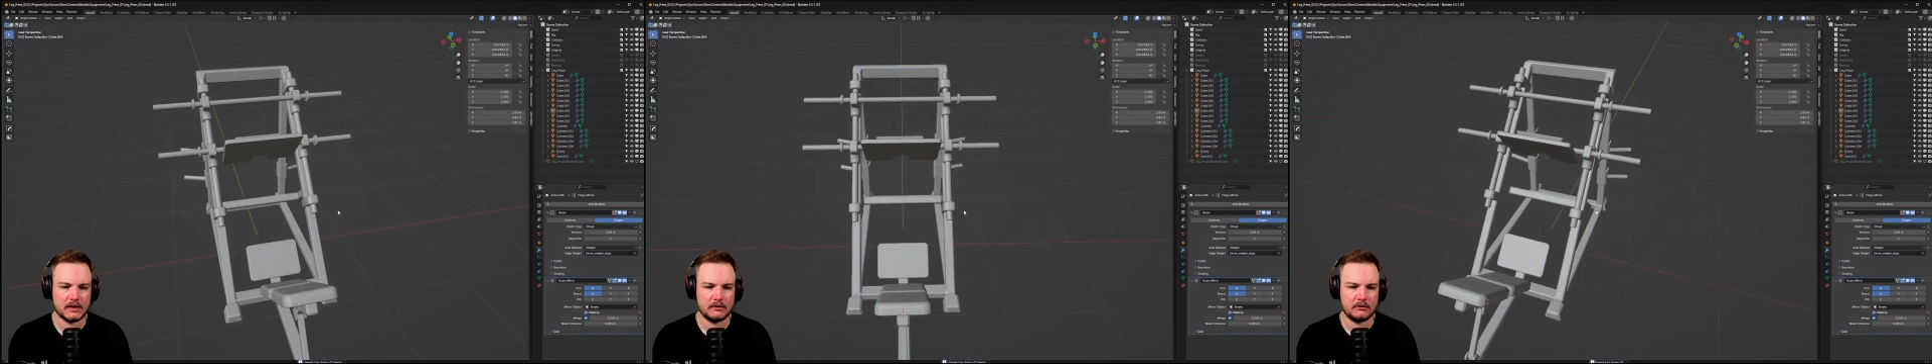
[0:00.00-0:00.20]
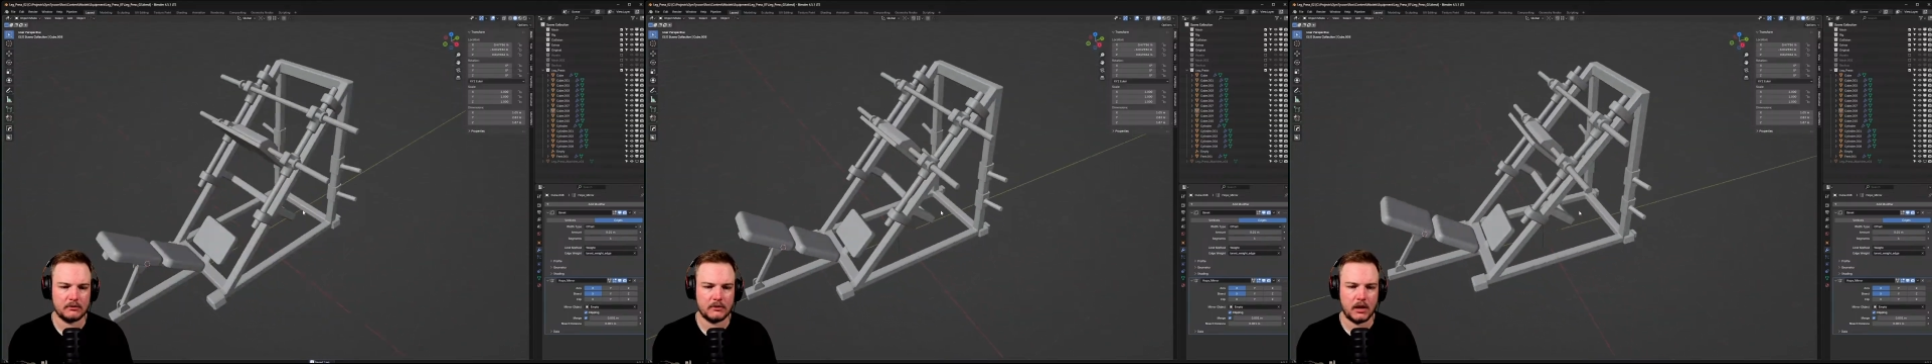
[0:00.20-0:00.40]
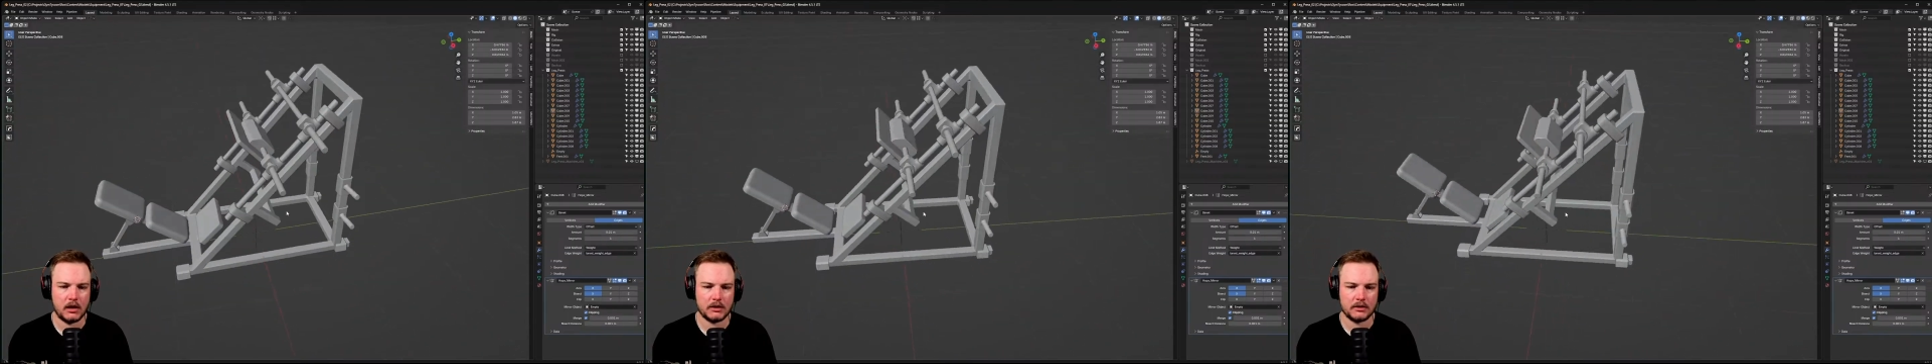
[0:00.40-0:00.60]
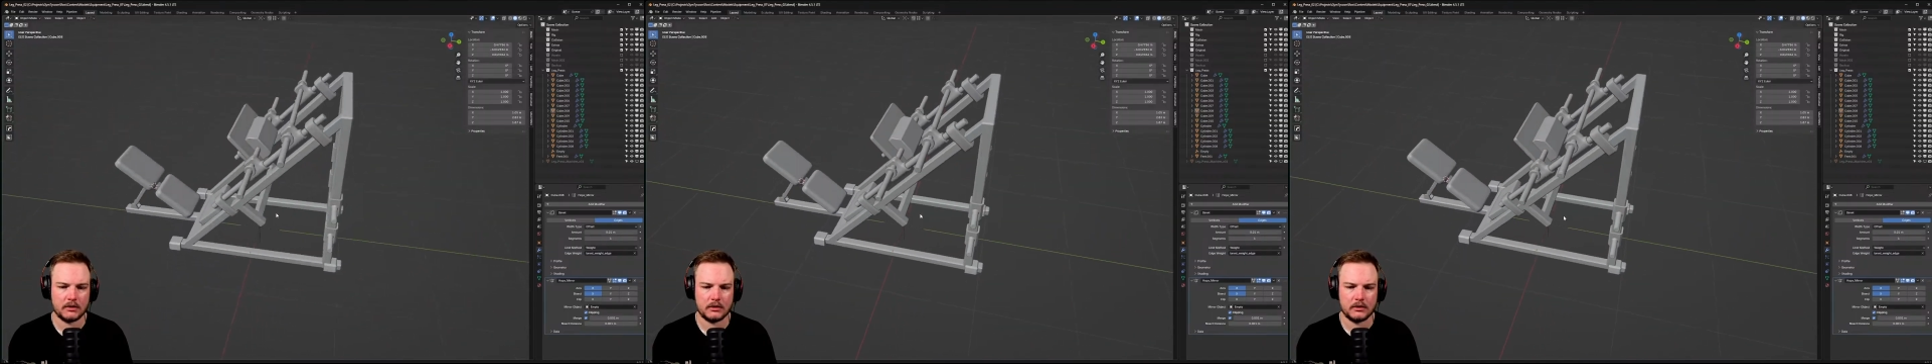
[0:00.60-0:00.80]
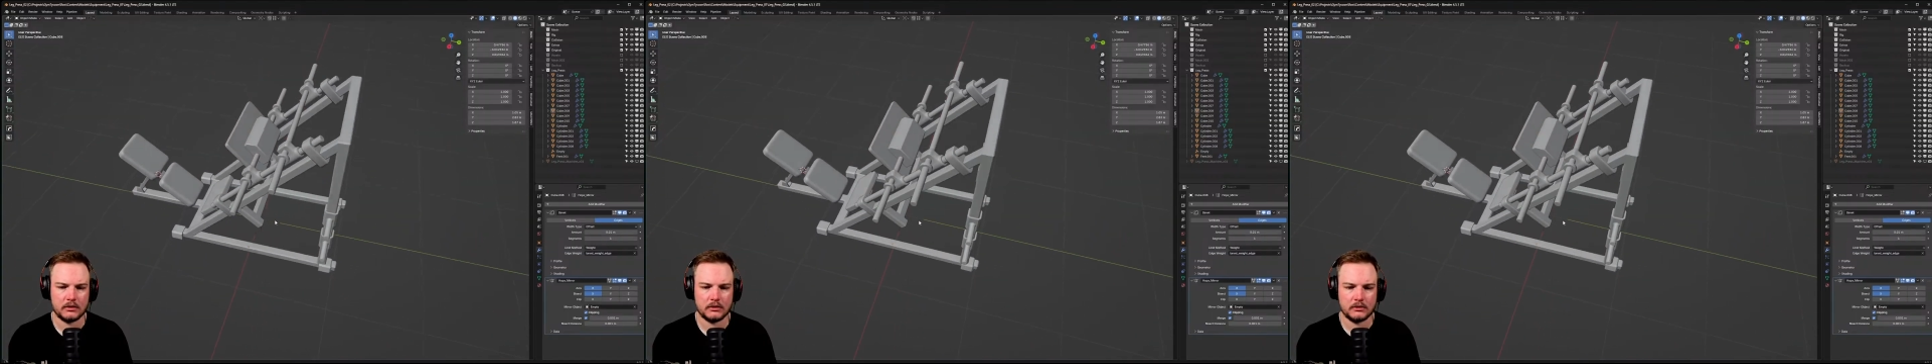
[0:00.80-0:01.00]
model,
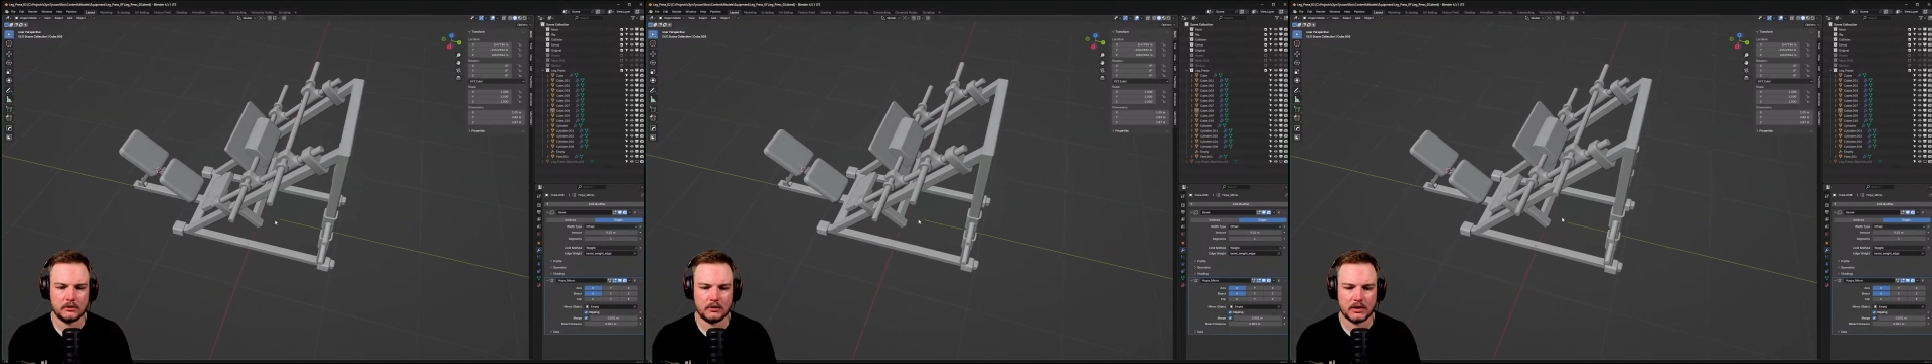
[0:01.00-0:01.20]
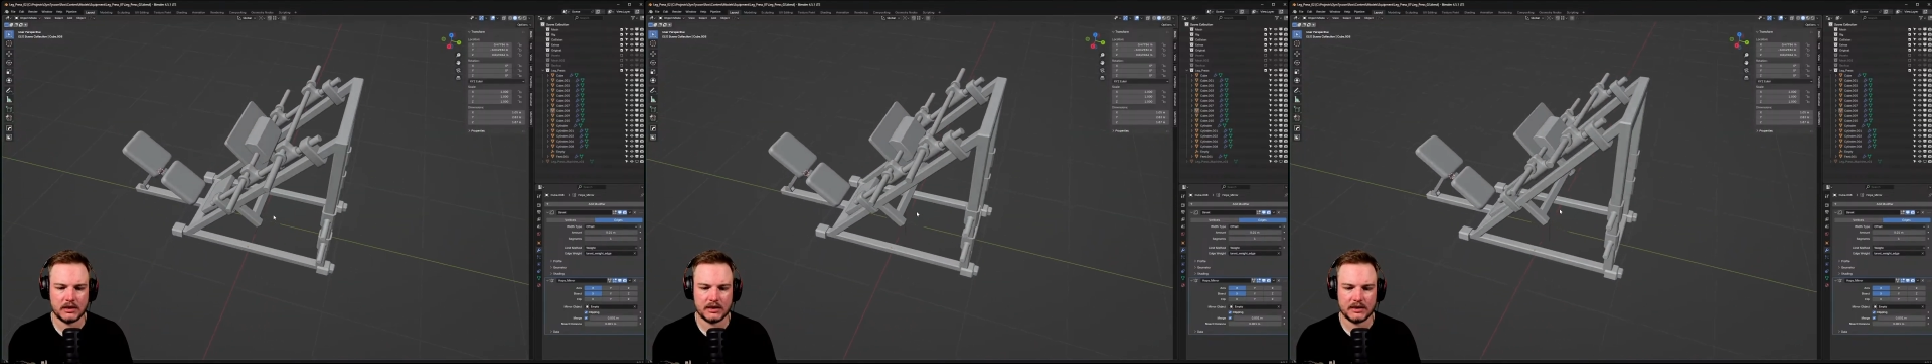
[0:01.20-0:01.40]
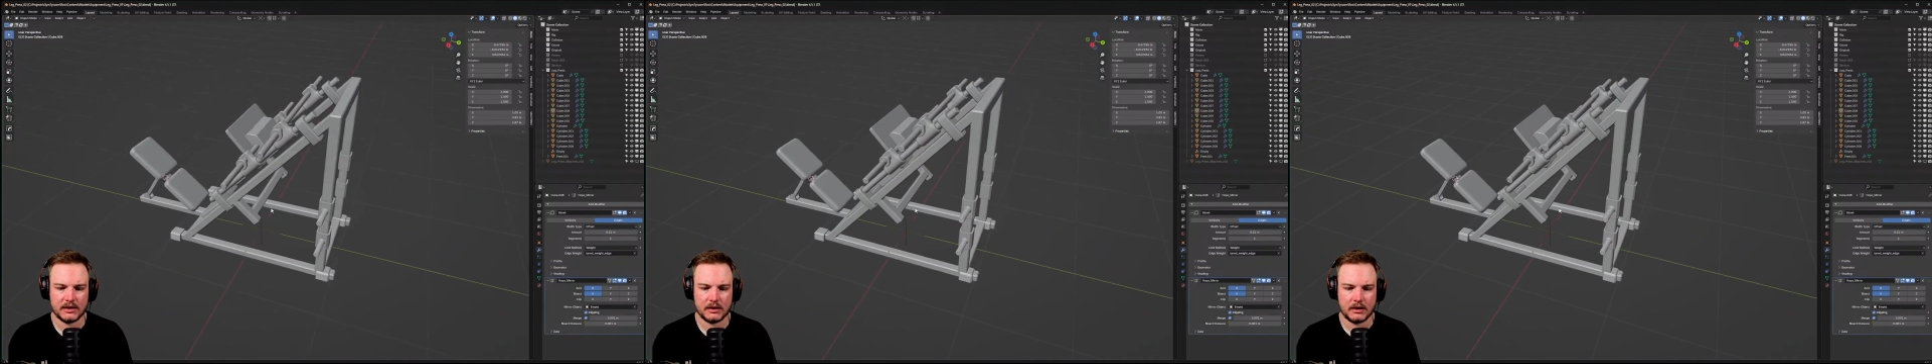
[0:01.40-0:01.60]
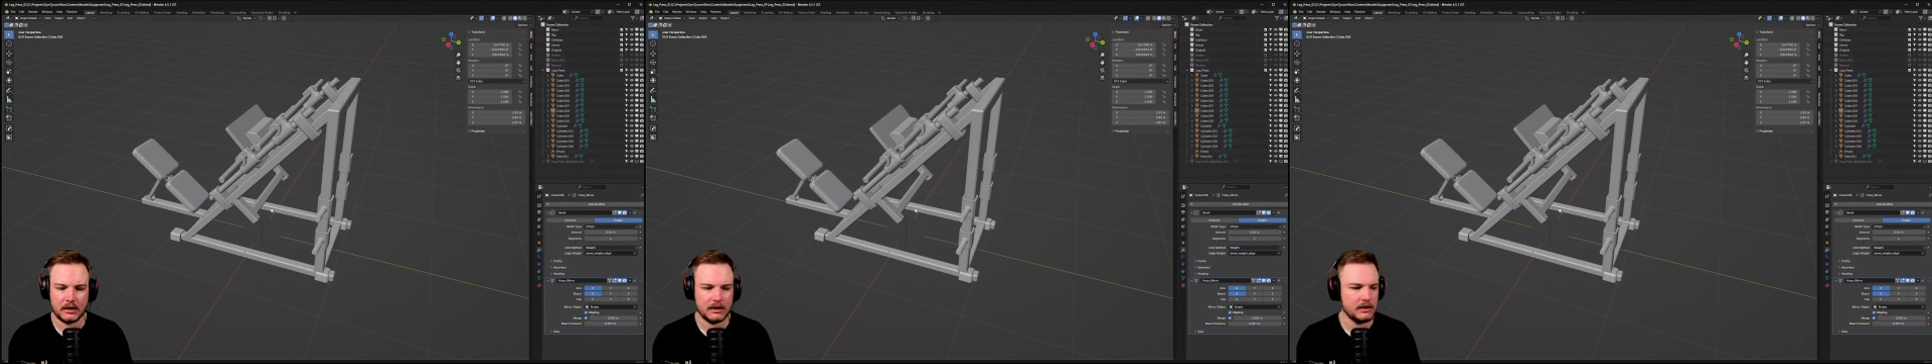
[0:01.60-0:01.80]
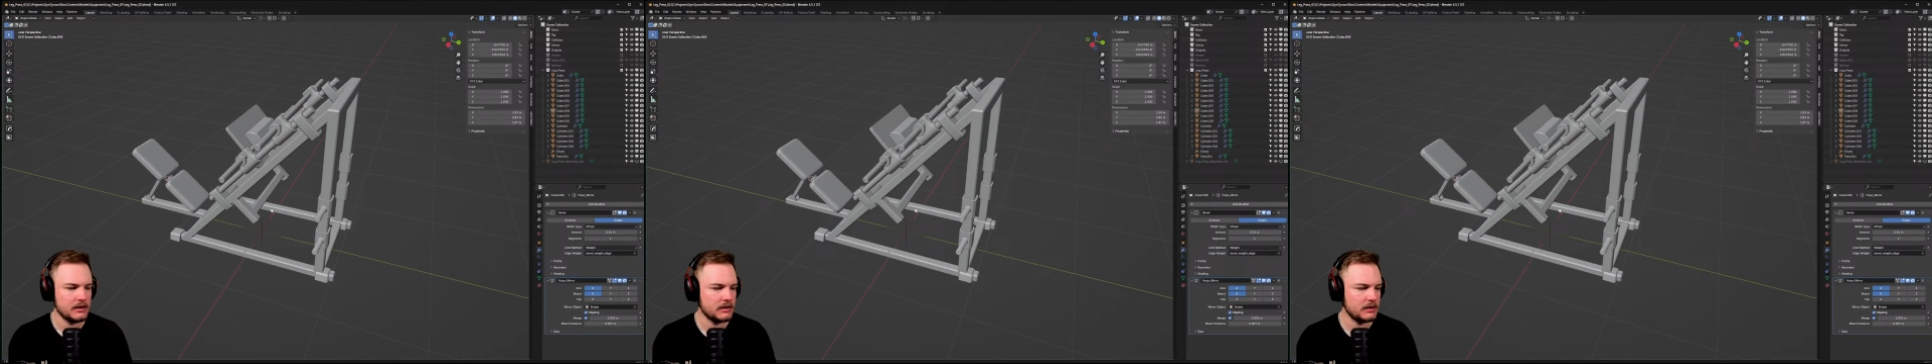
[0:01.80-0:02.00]
which is
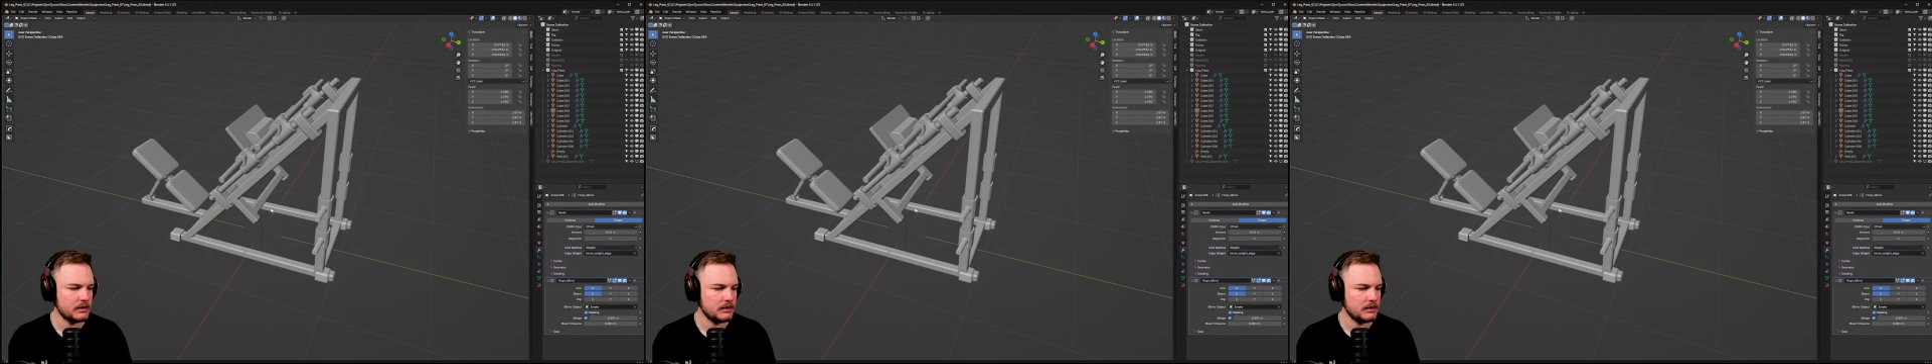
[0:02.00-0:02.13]
nice.